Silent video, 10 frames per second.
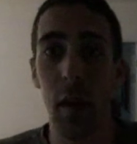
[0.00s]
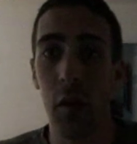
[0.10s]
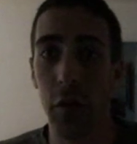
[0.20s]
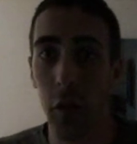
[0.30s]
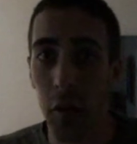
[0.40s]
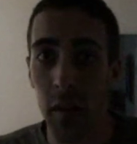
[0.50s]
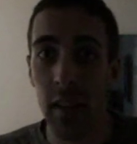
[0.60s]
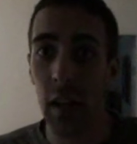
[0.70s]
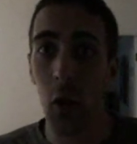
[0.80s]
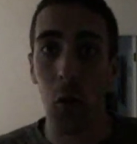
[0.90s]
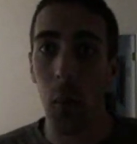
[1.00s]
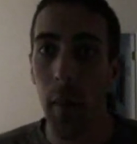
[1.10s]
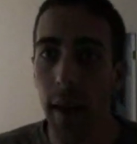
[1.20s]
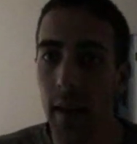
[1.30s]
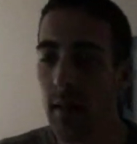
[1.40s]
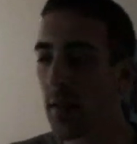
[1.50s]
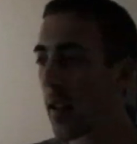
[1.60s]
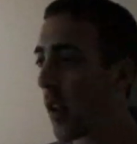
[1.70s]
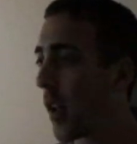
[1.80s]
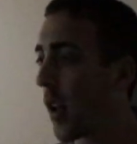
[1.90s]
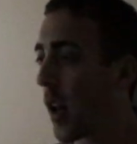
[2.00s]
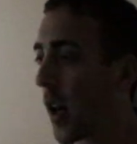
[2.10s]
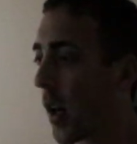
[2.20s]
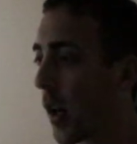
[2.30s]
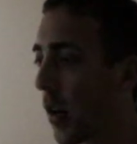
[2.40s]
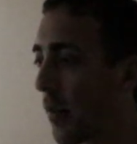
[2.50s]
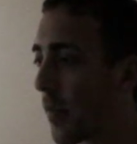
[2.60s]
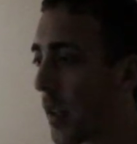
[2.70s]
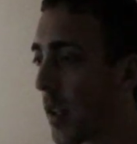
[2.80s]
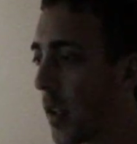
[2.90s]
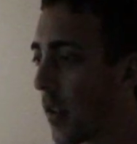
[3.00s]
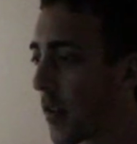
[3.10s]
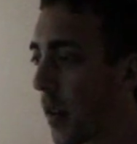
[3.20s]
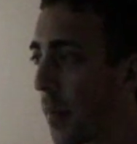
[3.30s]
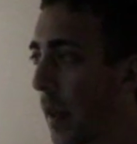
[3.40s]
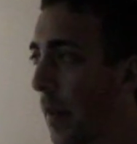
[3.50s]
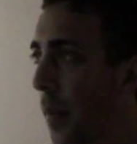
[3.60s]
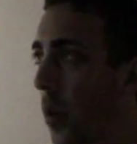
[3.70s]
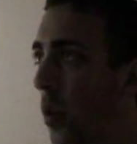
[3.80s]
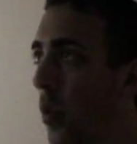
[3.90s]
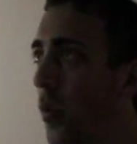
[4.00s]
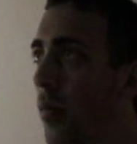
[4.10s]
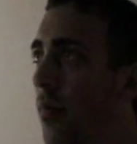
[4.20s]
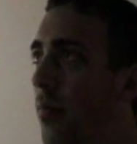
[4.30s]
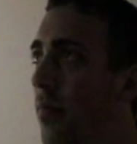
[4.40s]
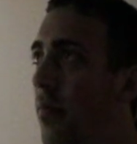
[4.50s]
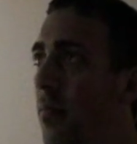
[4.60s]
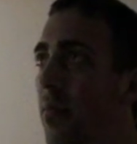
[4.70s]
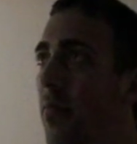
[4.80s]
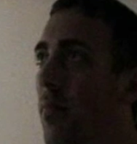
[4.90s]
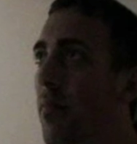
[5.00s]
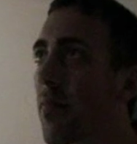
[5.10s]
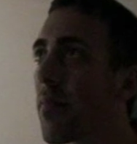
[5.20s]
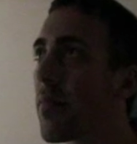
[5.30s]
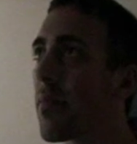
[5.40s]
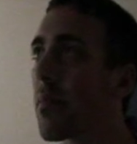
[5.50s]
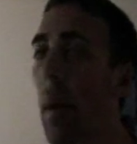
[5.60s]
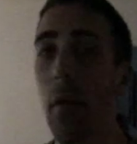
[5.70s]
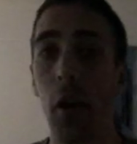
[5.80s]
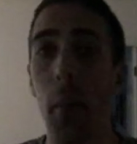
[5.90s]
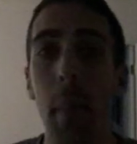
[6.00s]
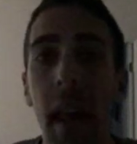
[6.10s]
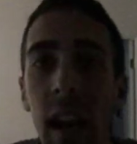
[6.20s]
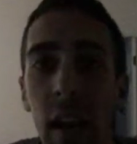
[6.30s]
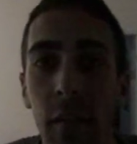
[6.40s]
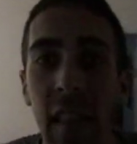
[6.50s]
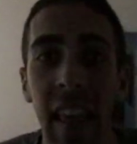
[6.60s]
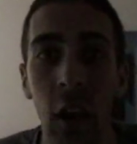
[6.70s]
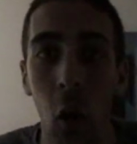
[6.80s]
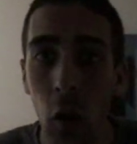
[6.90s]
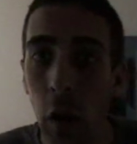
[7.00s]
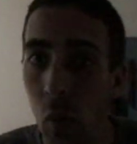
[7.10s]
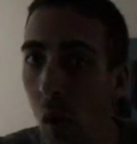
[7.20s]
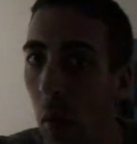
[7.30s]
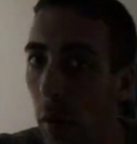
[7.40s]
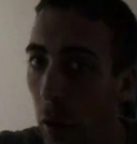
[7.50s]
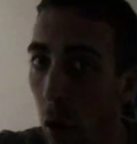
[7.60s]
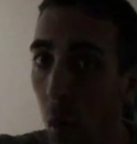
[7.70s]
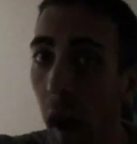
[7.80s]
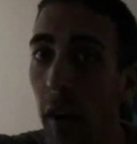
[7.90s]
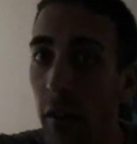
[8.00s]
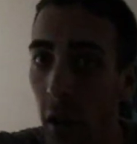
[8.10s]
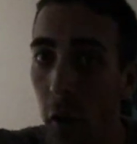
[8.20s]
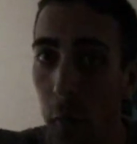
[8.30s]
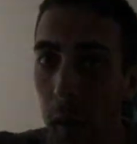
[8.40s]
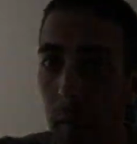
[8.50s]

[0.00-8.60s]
better endurance, they can hold a pace. Some people maybe are competitive, and they can only run when they're around other